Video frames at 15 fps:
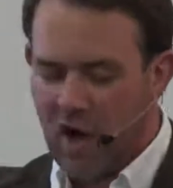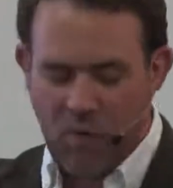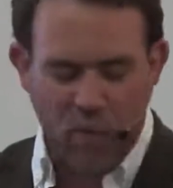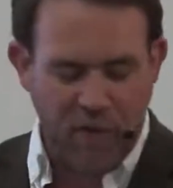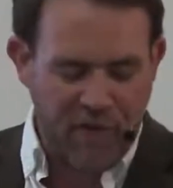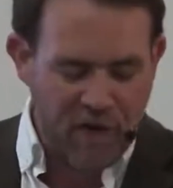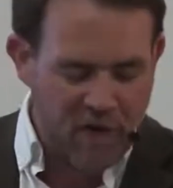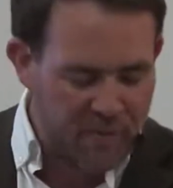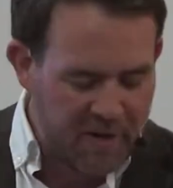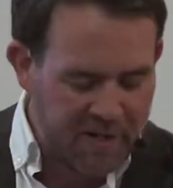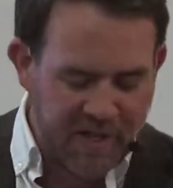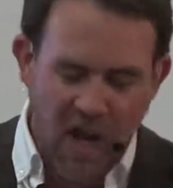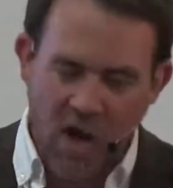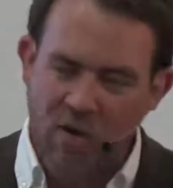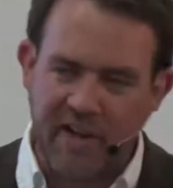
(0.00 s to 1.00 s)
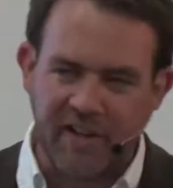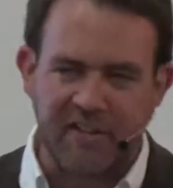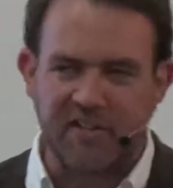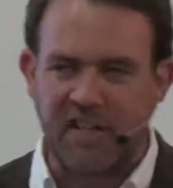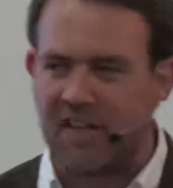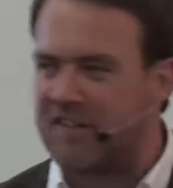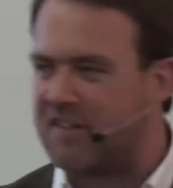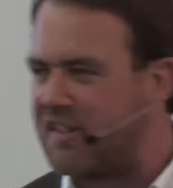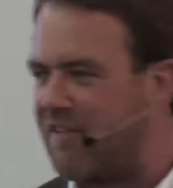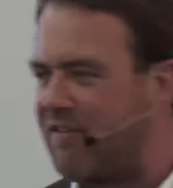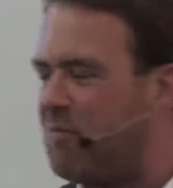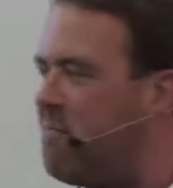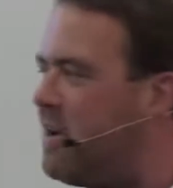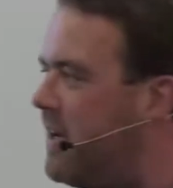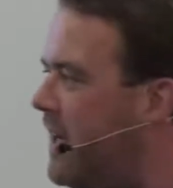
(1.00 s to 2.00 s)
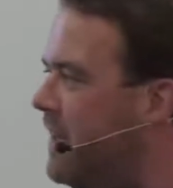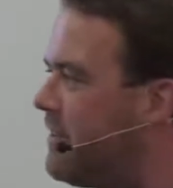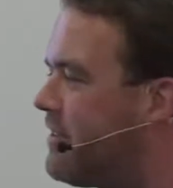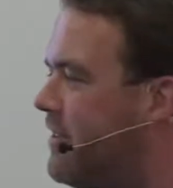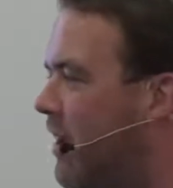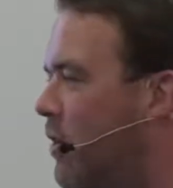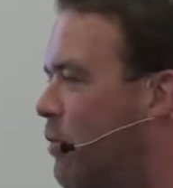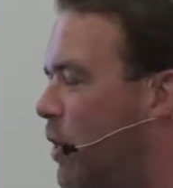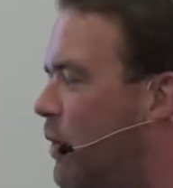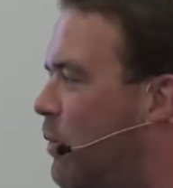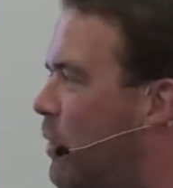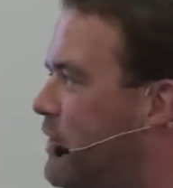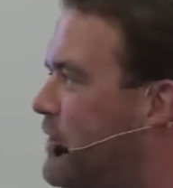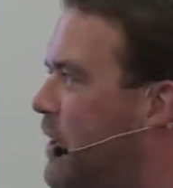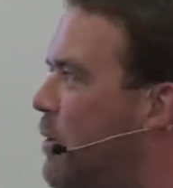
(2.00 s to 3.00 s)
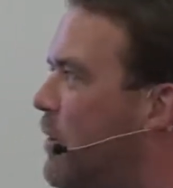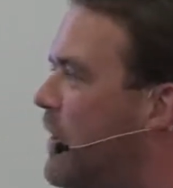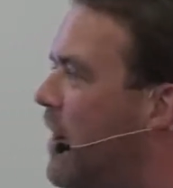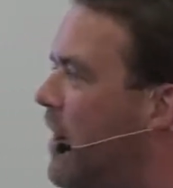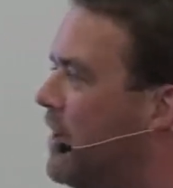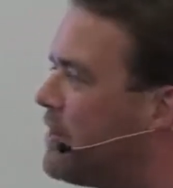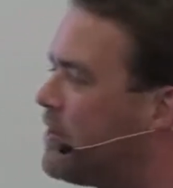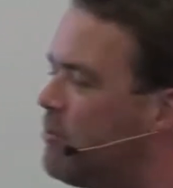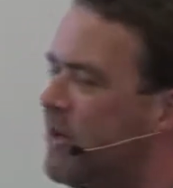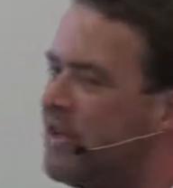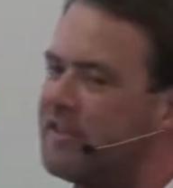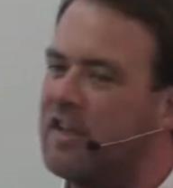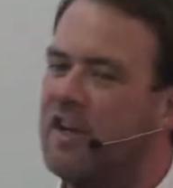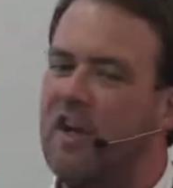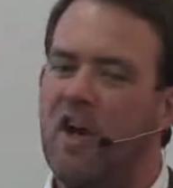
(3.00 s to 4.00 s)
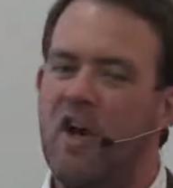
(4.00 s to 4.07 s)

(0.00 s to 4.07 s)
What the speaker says: We've only been going 6-7 minutes, so we'll see what the answer is.